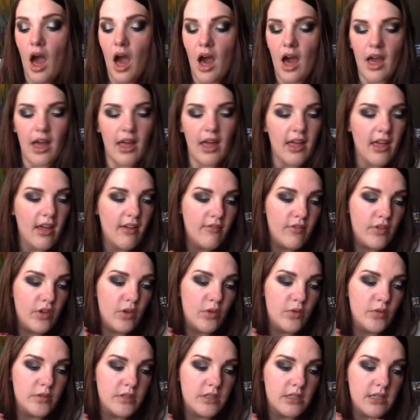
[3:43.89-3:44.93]
I have
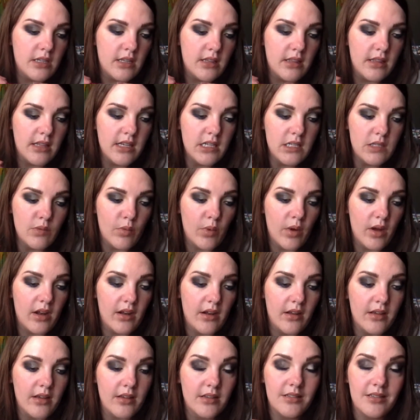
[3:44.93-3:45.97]
used this
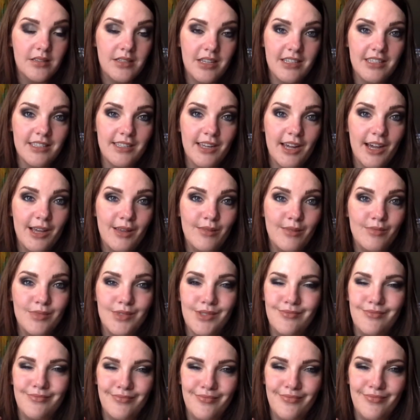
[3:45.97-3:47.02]
one six
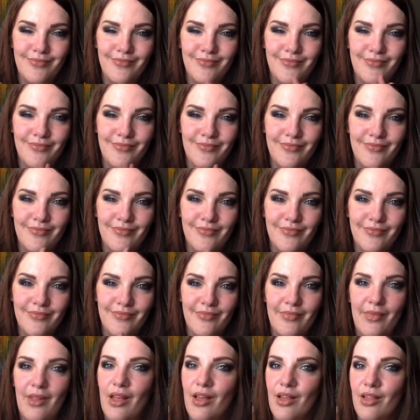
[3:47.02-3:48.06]
times.
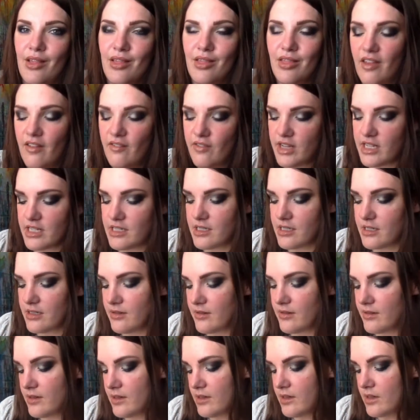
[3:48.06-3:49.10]
Love
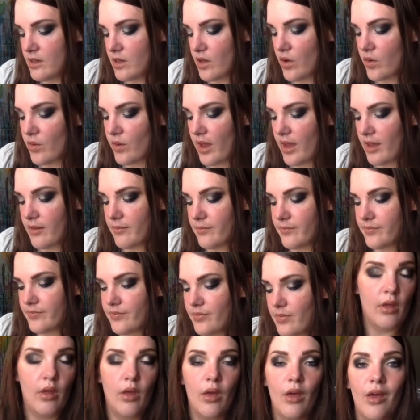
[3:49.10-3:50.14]
it. Okay.
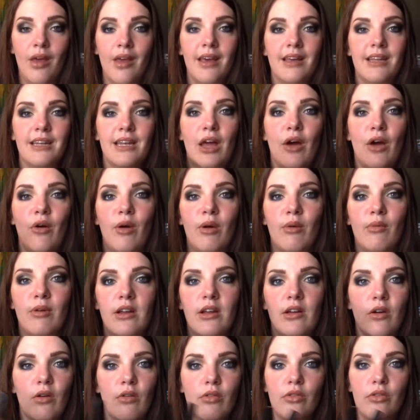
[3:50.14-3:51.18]
Now I want
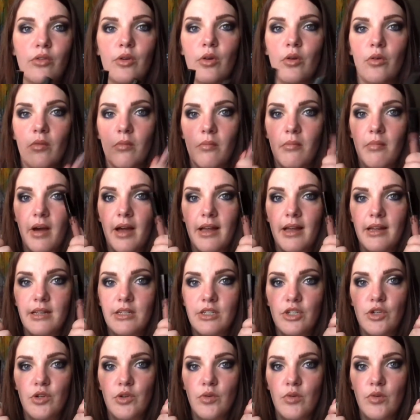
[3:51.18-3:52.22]
to go through my
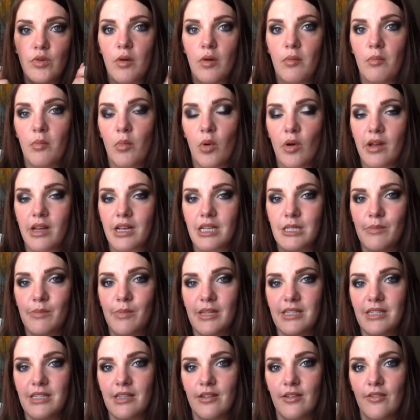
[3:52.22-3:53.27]
two more
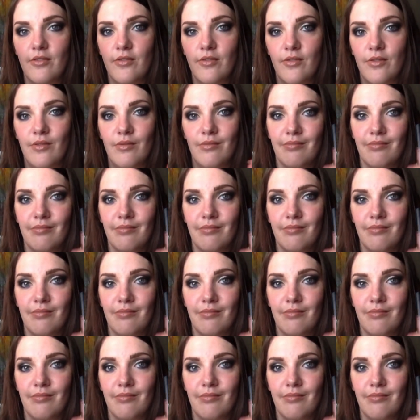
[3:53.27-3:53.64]
expensive